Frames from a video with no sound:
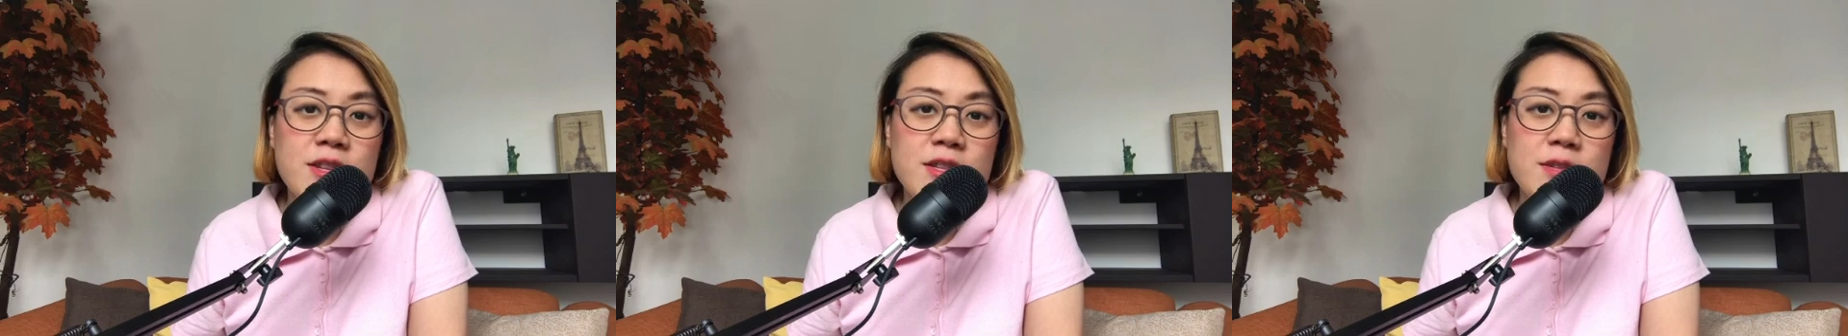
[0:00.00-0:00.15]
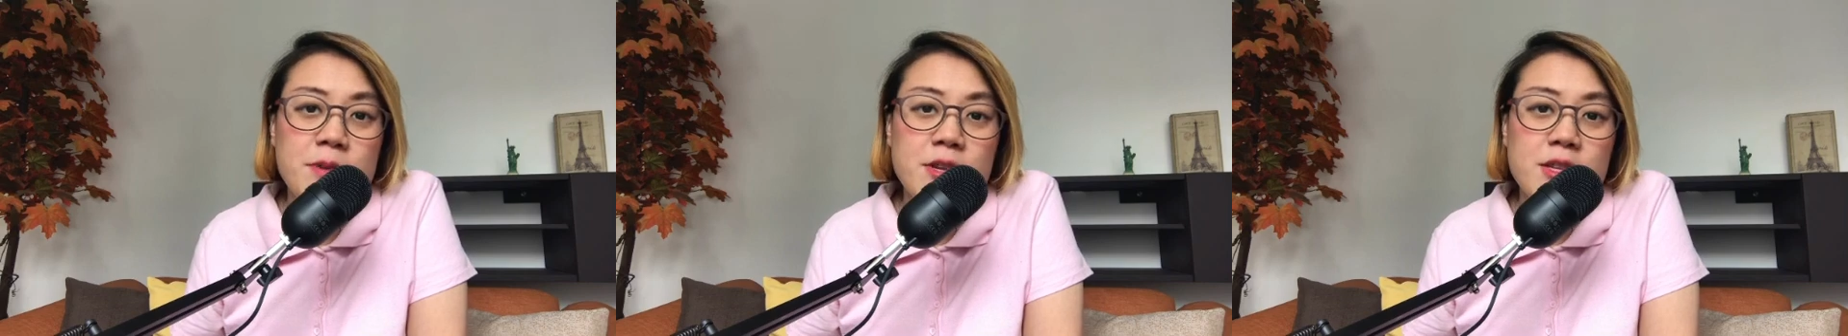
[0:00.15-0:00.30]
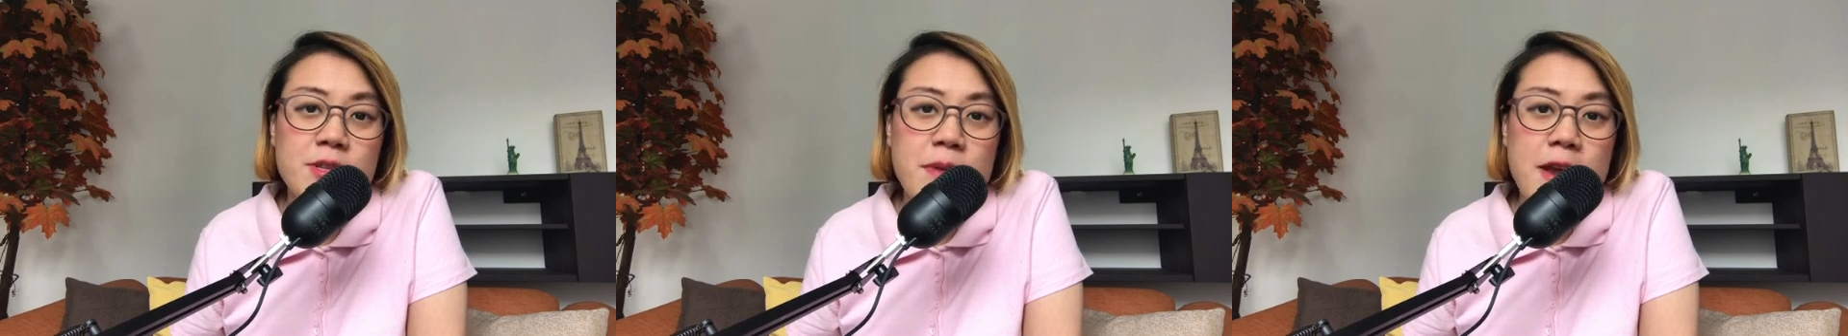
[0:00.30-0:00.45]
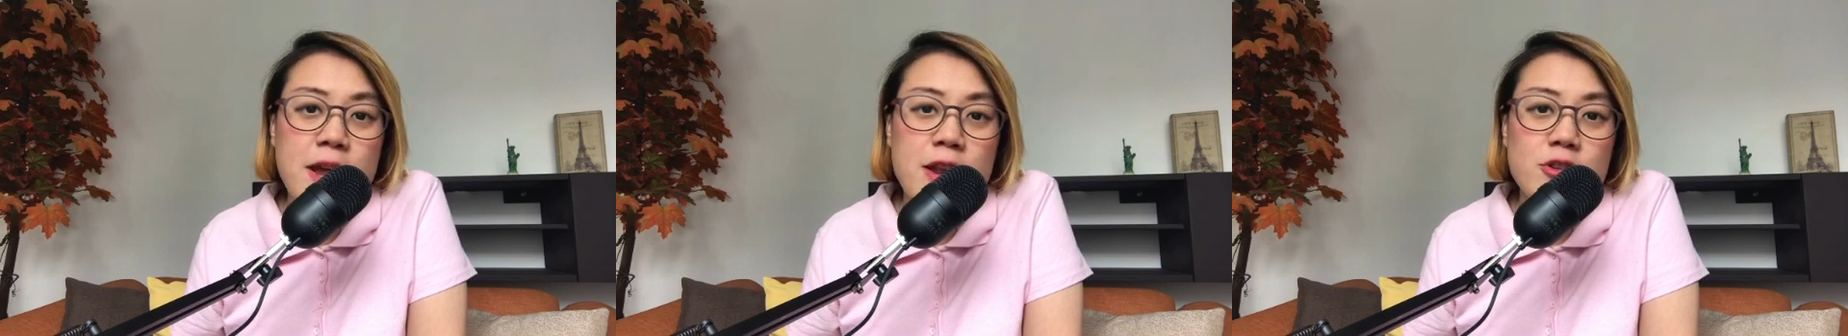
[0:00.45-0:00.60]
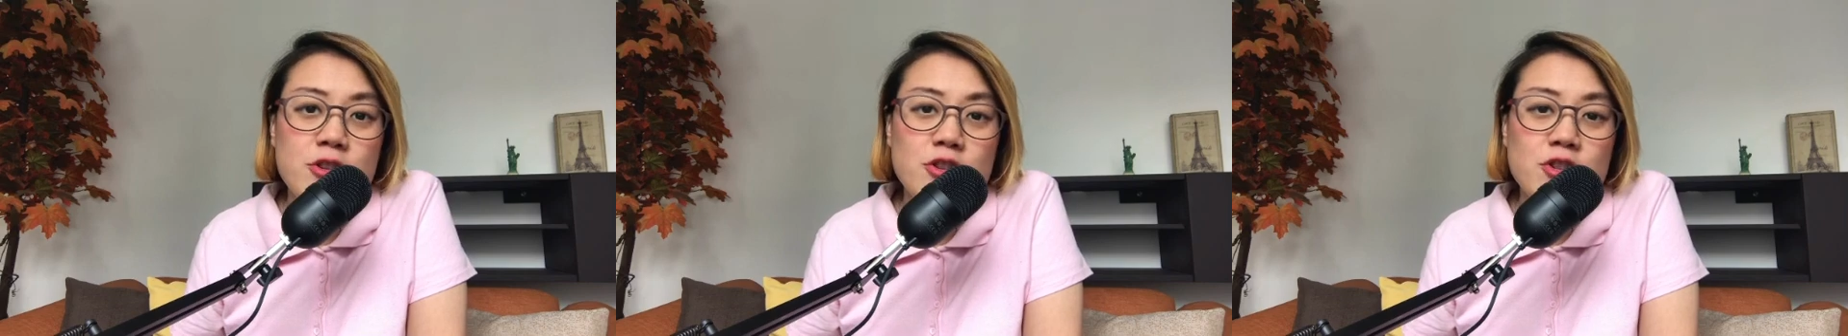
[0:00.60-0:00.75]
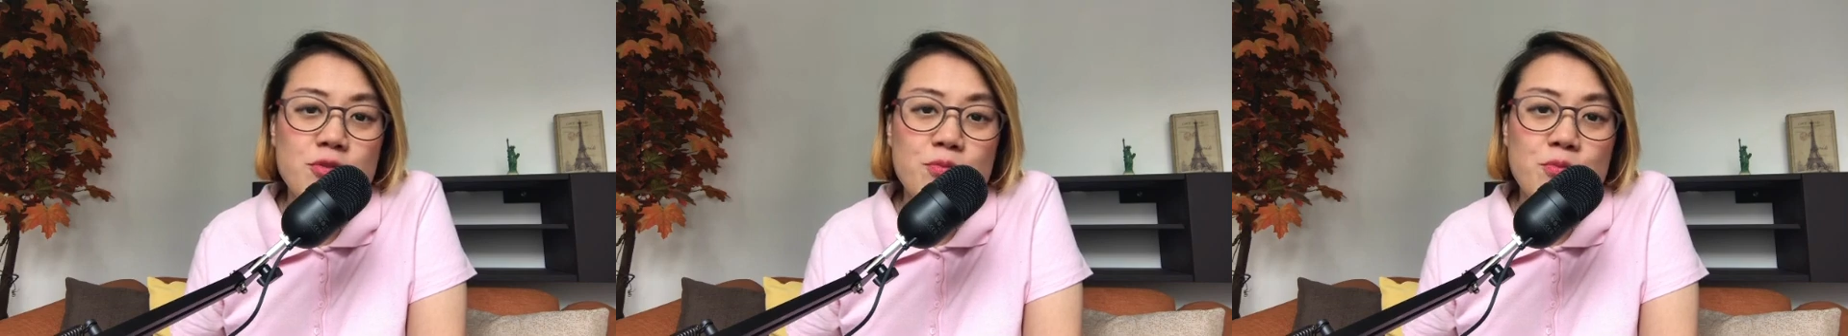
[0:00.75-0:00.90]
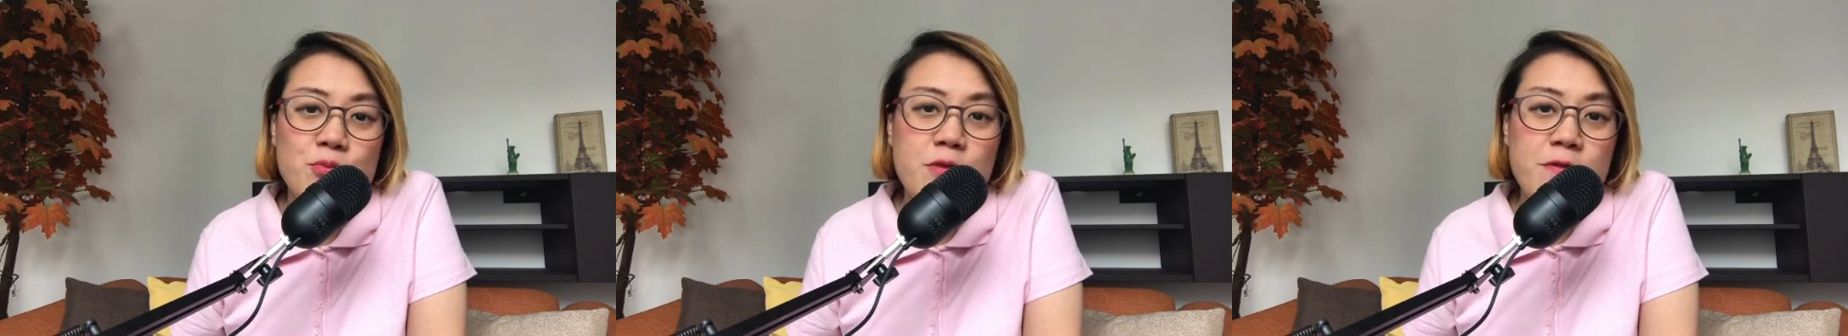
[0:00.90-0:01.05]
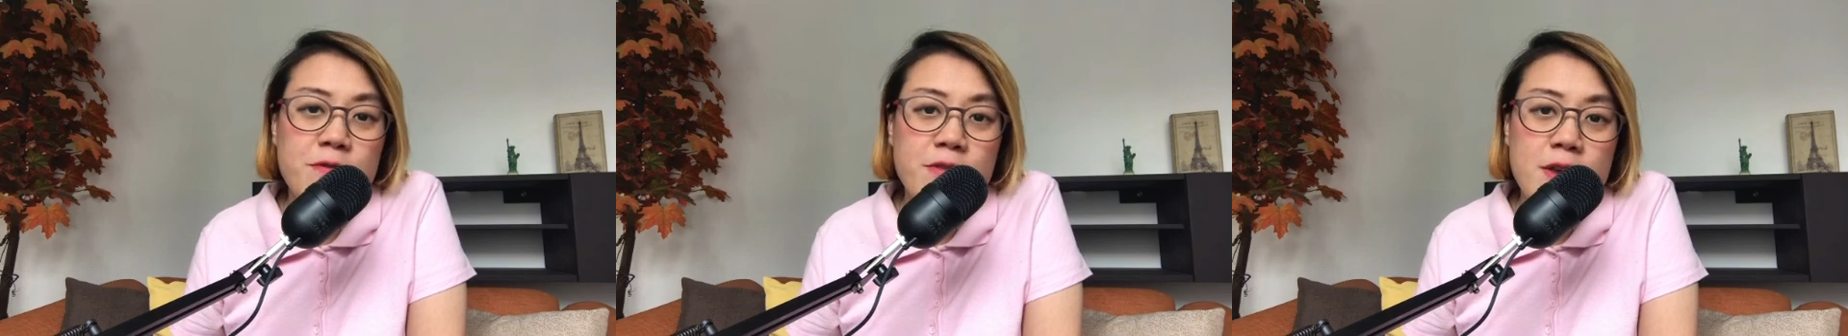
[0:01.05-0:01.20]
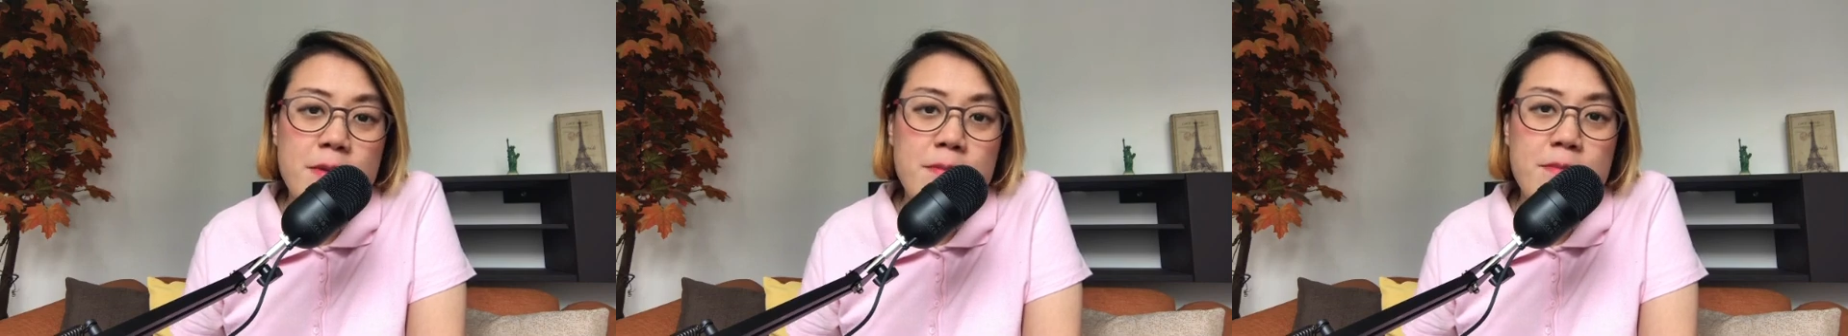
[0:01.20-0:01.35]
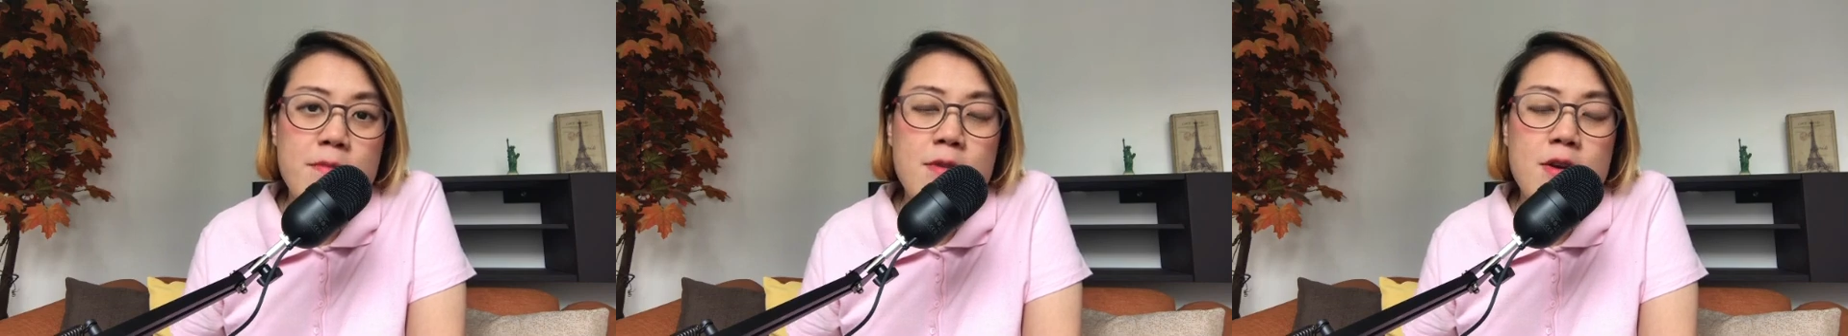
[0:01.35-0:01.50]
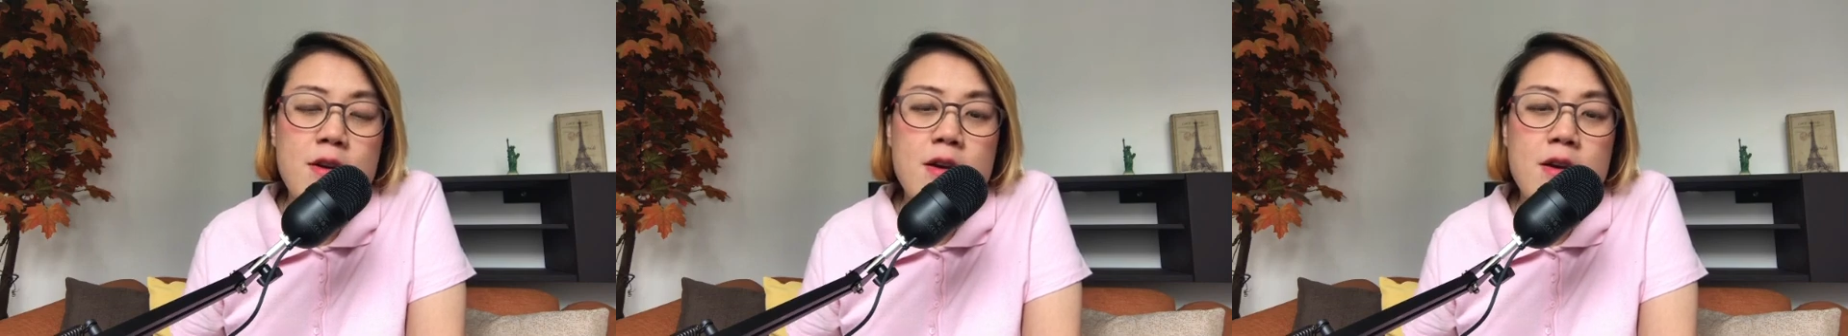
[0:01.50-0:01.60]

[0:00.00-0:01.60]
speak Spanish with them.